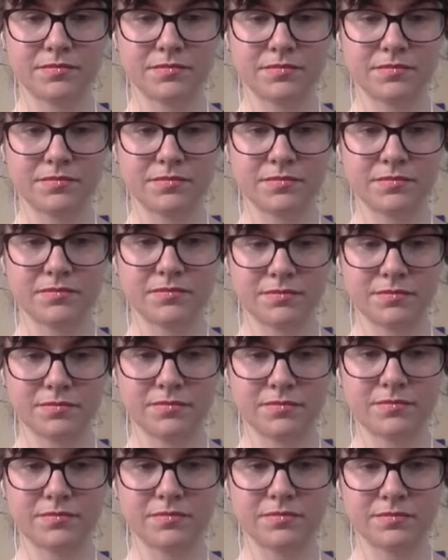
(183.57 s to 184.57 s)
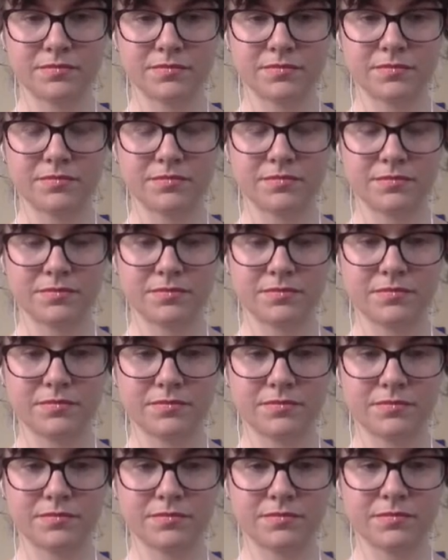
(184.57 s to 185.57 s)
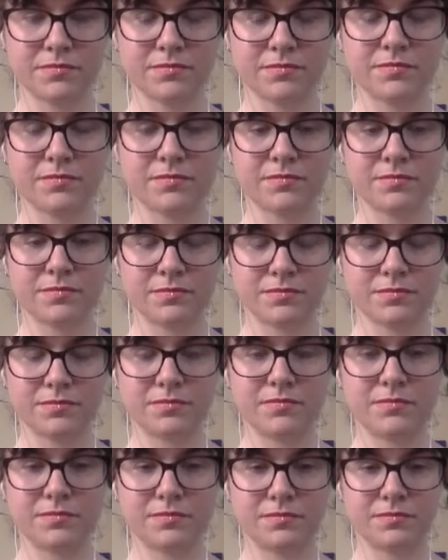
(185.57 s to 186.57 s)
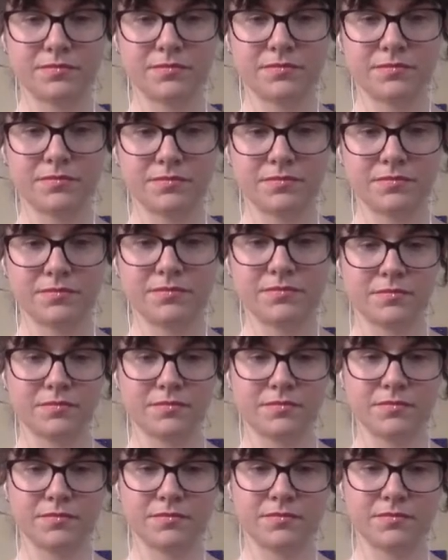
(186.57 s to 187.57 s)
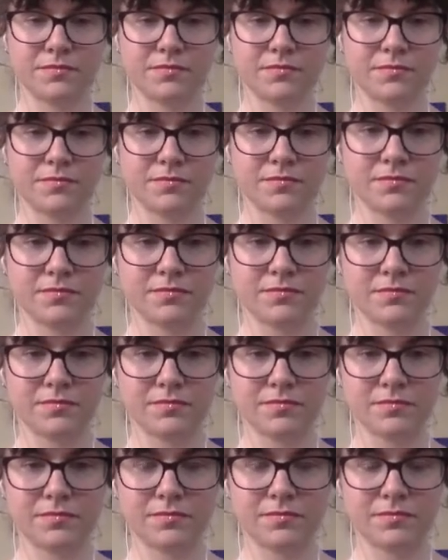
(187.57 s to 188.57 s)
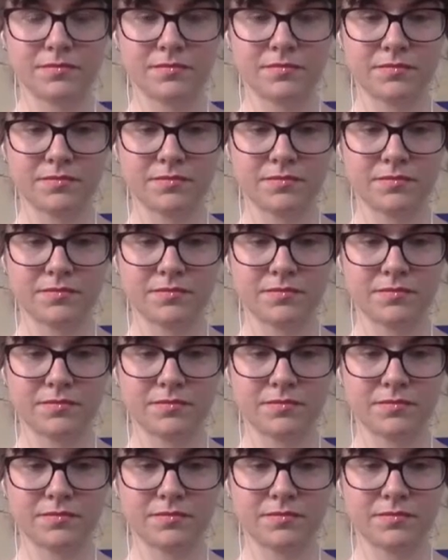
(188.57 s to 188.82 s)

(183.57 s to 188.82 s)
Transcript: The person shown says nothing.